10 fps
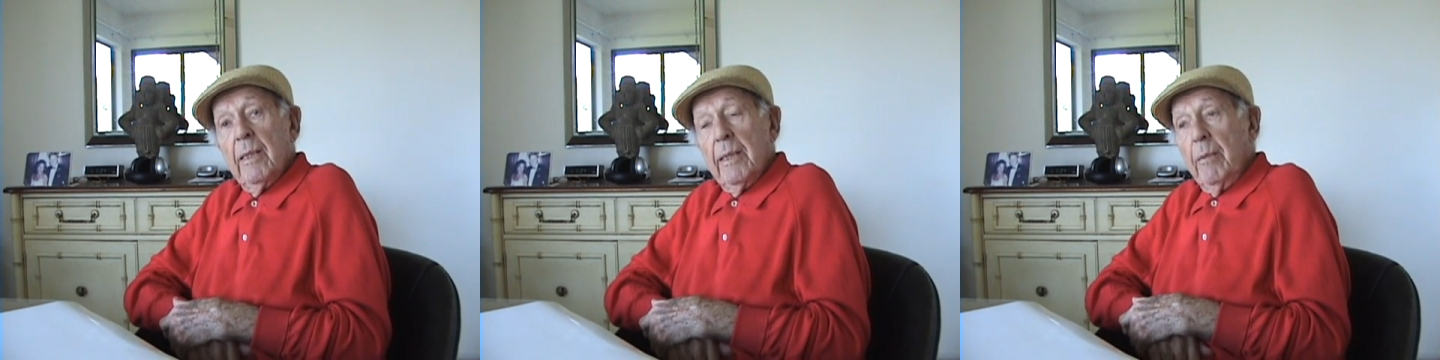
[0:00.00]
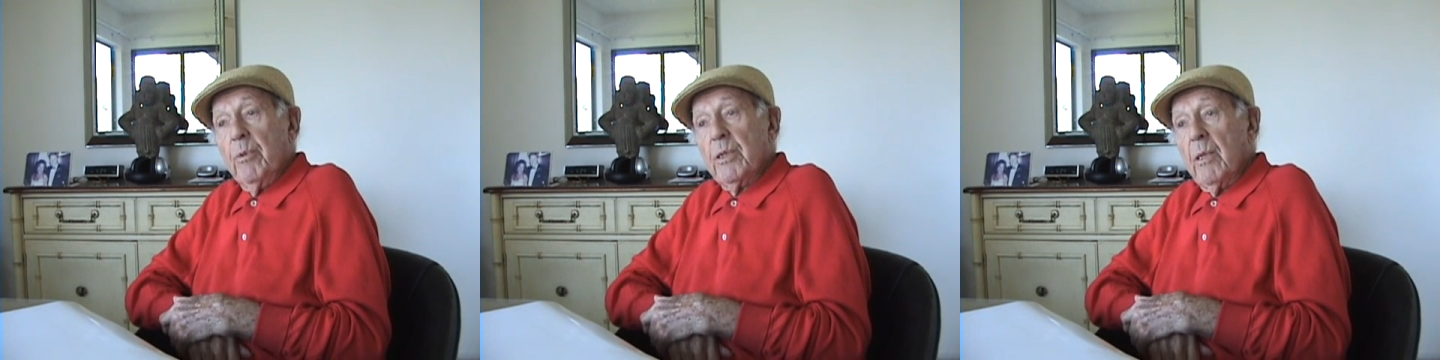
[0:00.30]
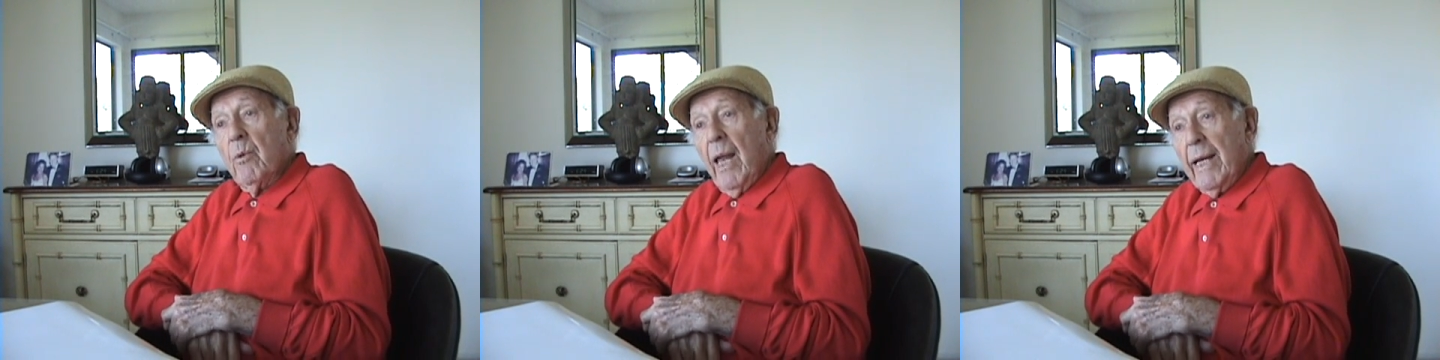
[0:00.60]
It was
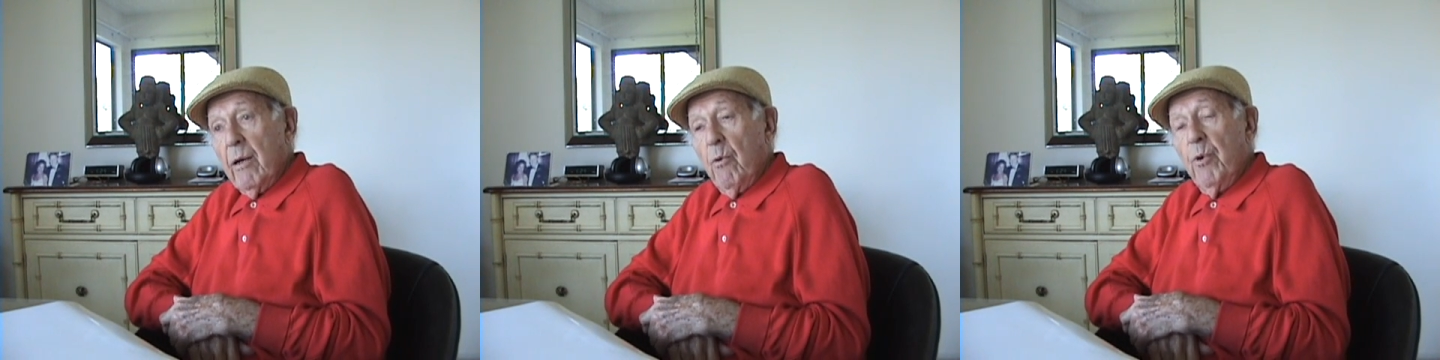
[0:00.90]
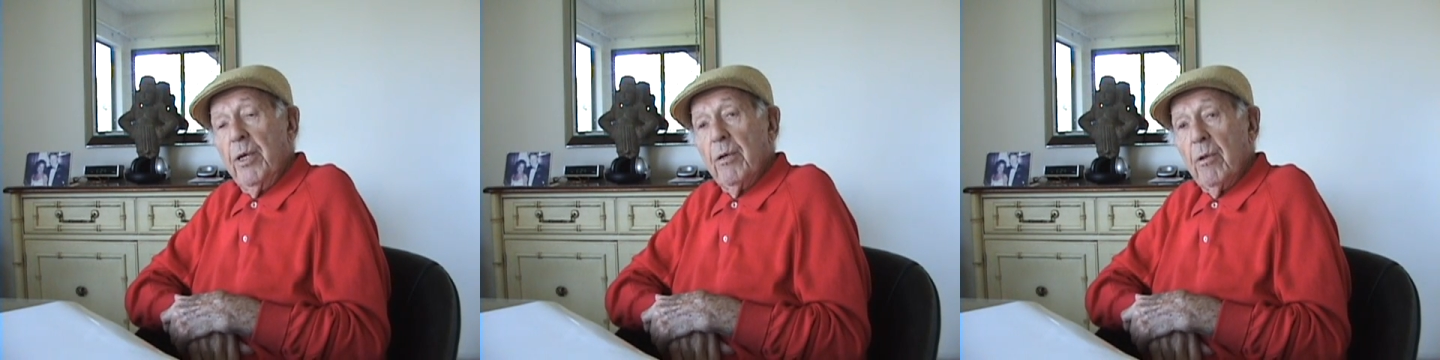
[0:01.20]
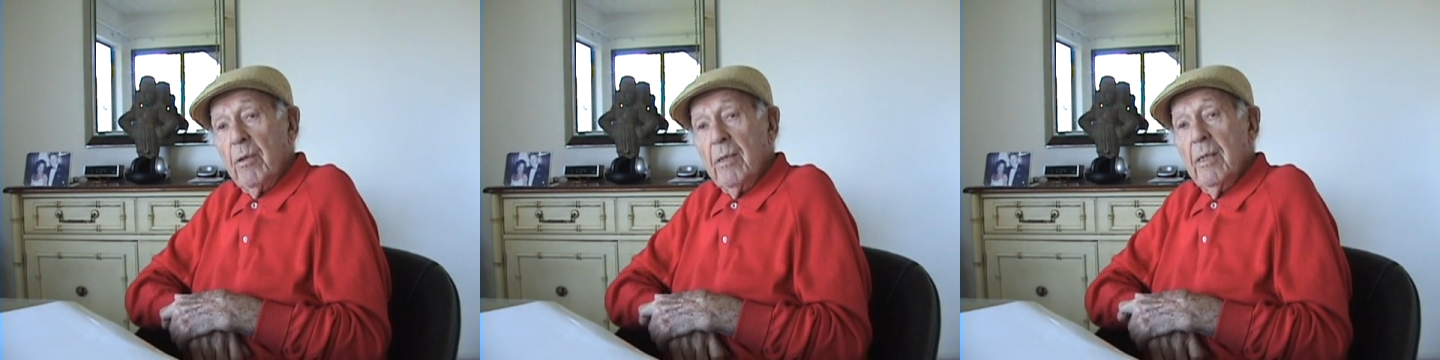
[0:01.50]
like a
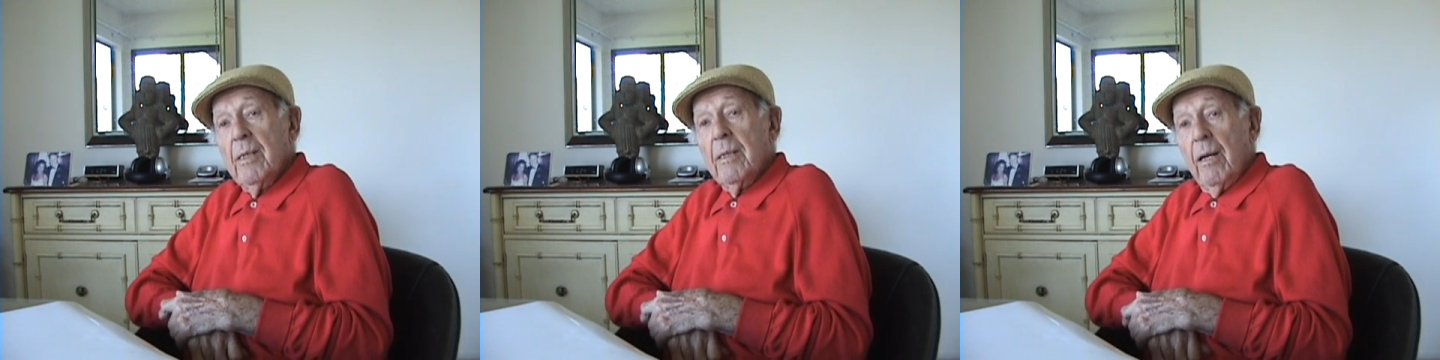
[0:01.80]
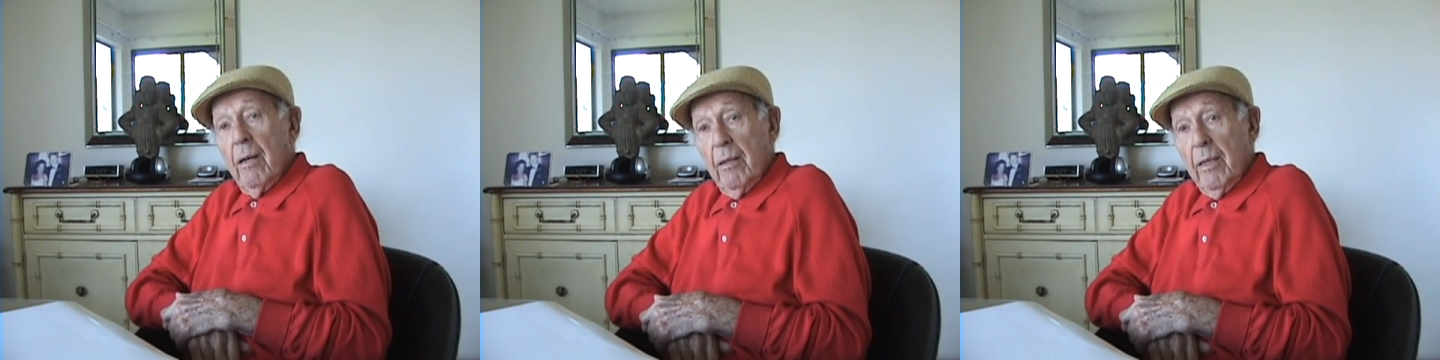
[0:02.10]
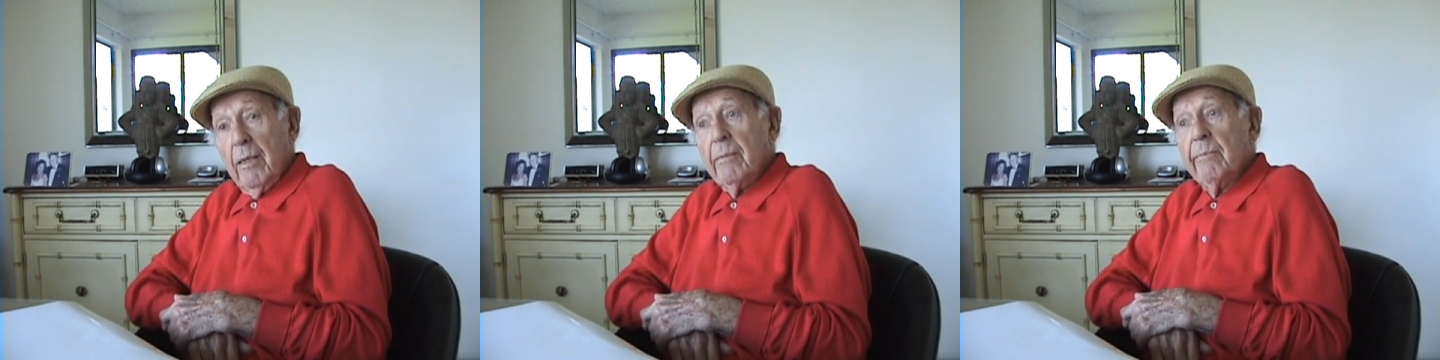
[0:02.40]
real
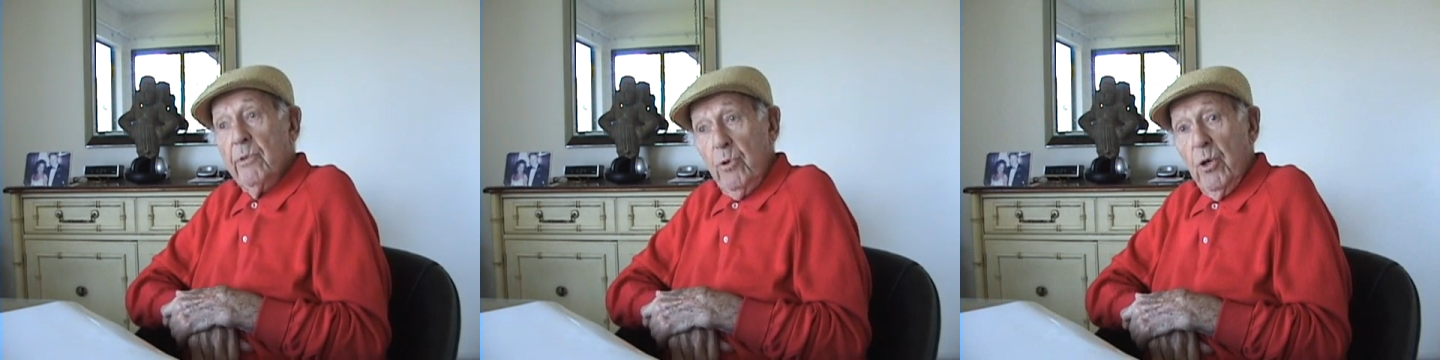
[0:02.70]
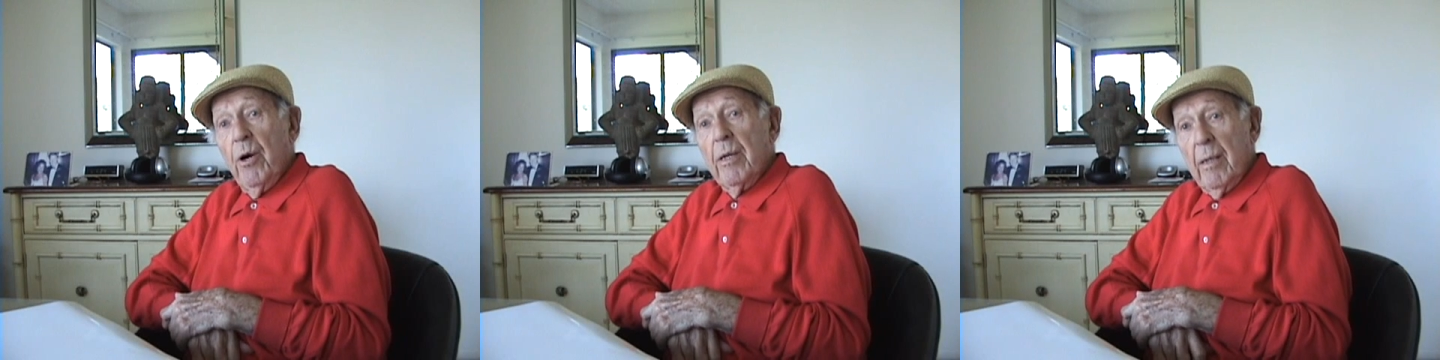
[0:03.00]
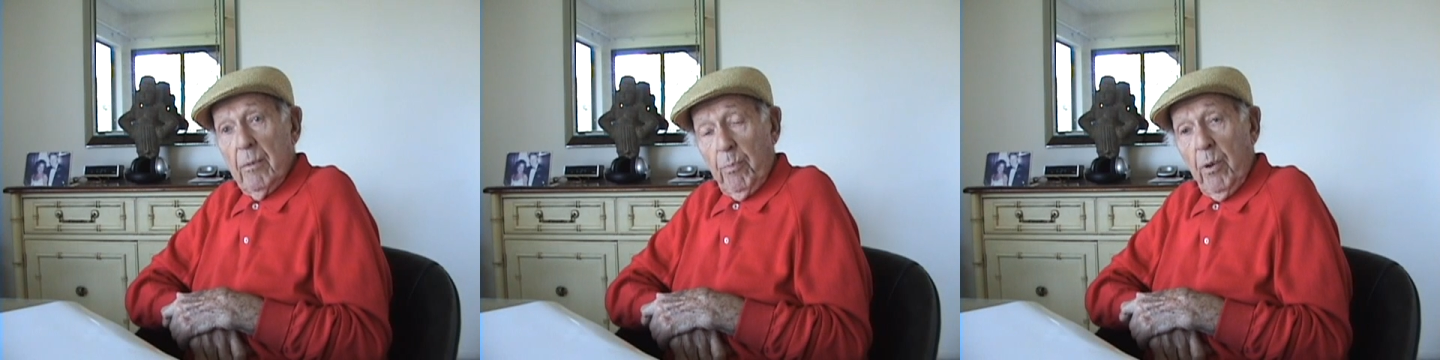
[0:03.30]
New York
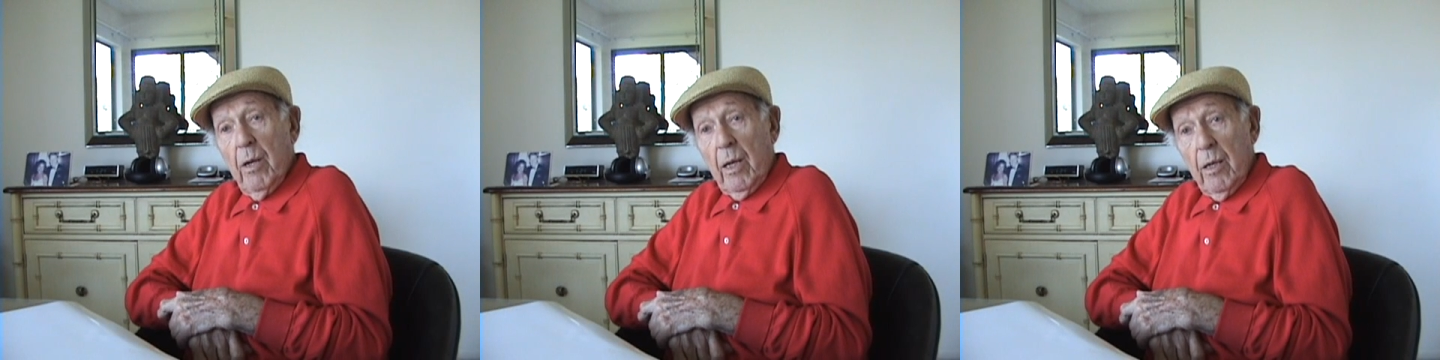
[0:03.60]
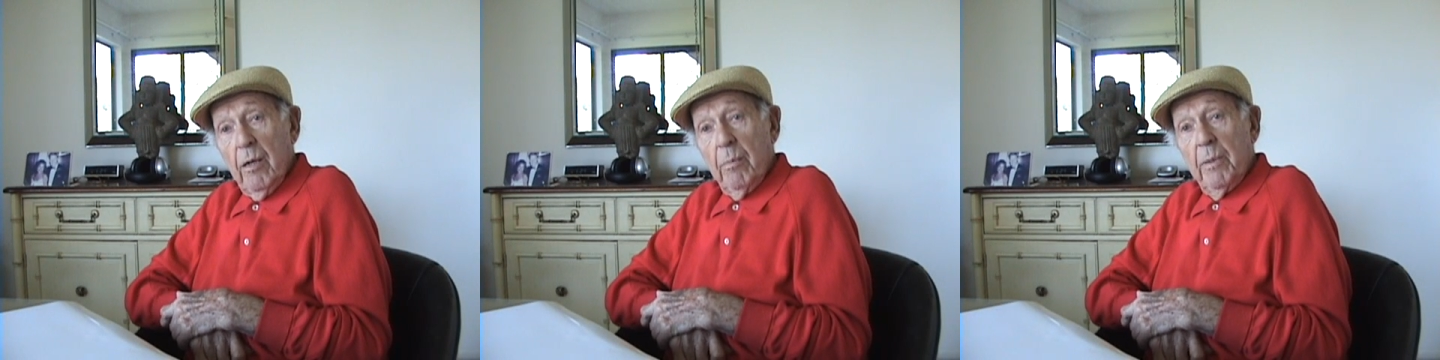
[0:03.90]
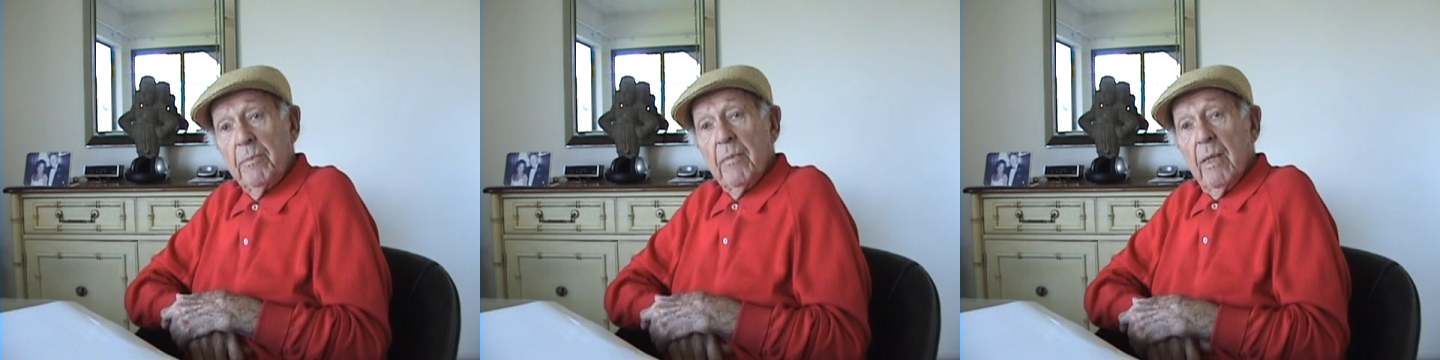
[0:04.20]
club.